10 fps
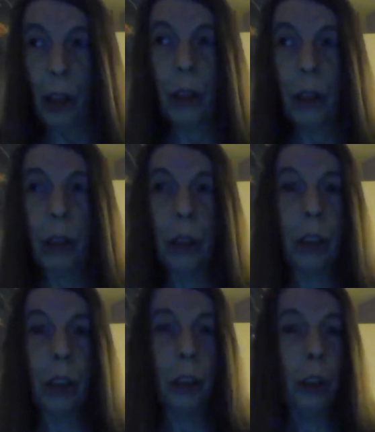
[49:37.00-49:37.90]
the
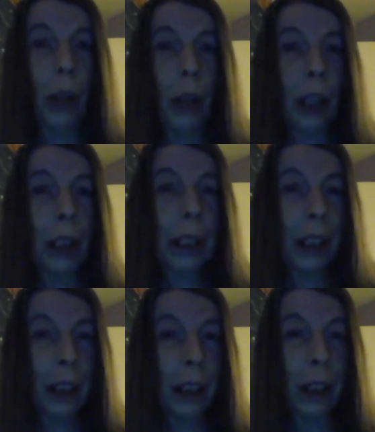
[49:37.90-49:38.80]

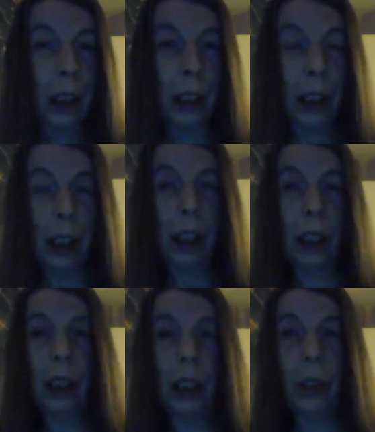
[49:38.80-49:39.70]
dualities that
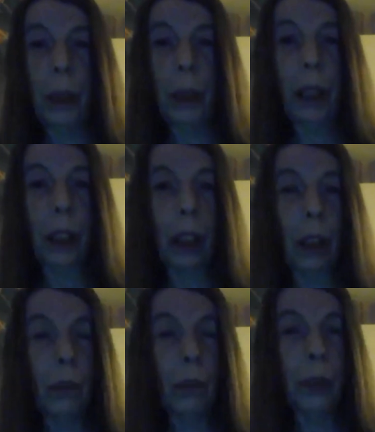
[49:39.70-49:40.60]
have been in
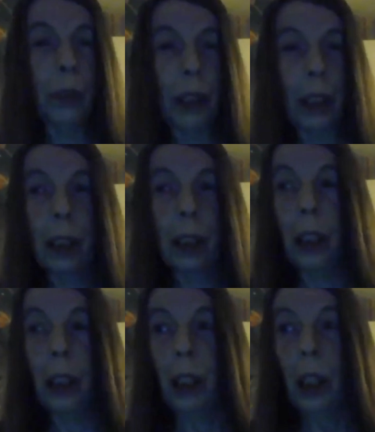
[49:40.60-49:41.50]
conflict
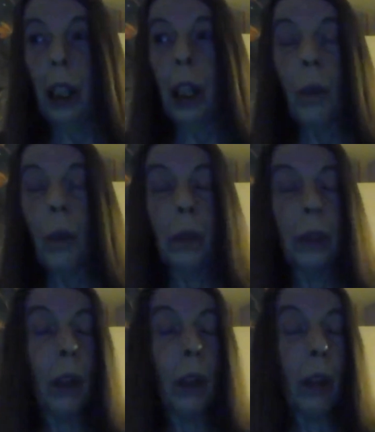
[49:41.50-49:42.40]
will
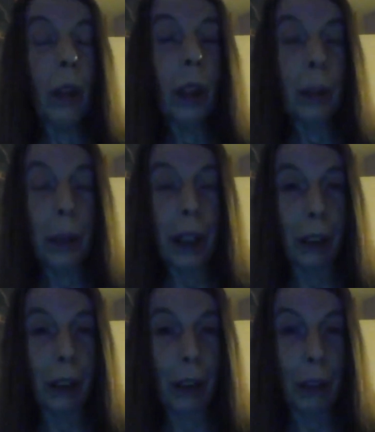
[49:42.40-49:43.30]
no longer be
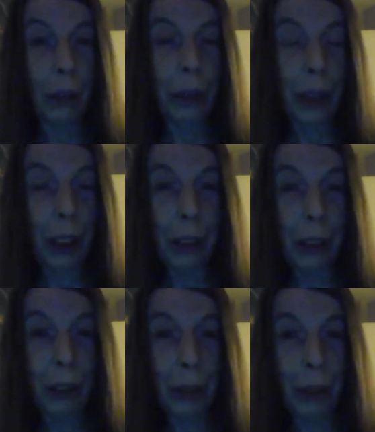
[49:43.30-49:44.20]
in conflict.
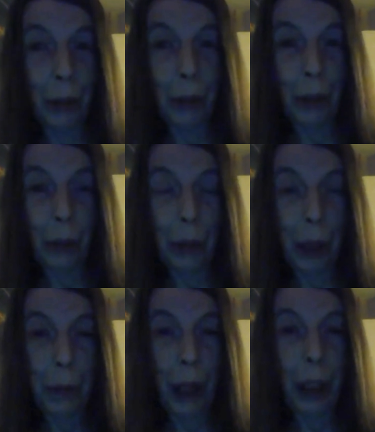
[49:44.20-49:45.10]
You'll be a
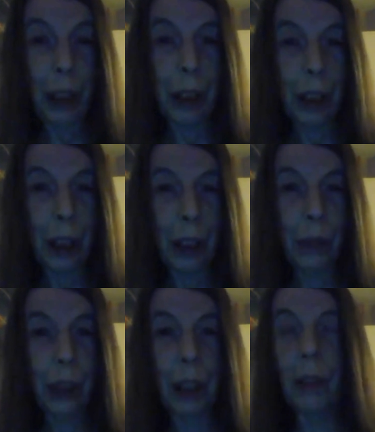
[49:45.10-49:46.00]
balanced
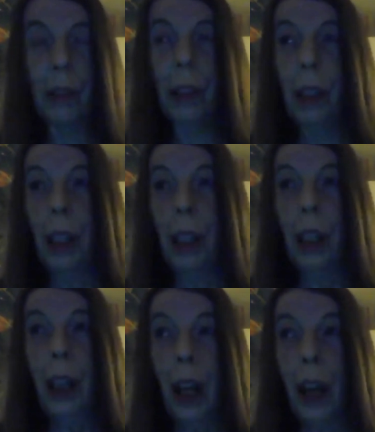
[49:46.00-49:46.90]
individual,
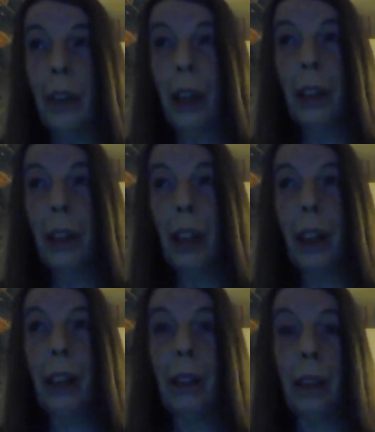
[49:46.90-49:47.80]
and
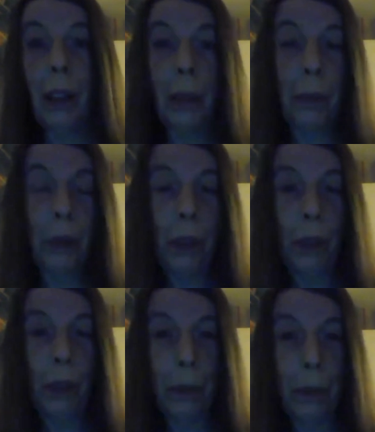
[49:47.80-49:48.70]
that'll
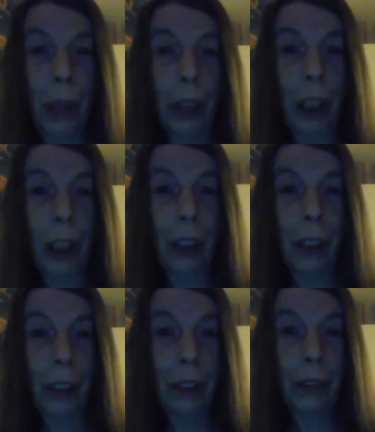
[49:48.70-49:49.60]
improve your magic
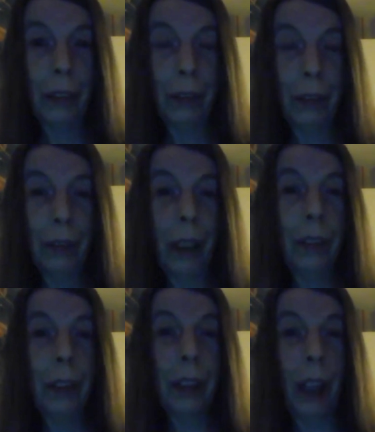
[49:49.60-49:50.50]
and
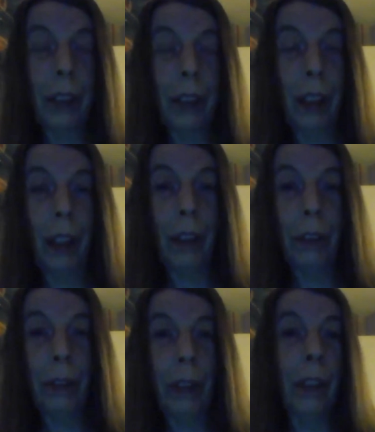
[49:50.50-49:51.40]
your sex life
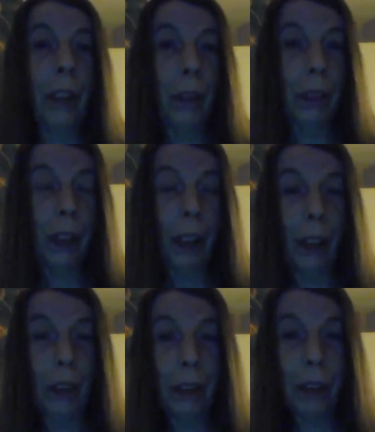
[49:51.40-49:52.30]
and everything else.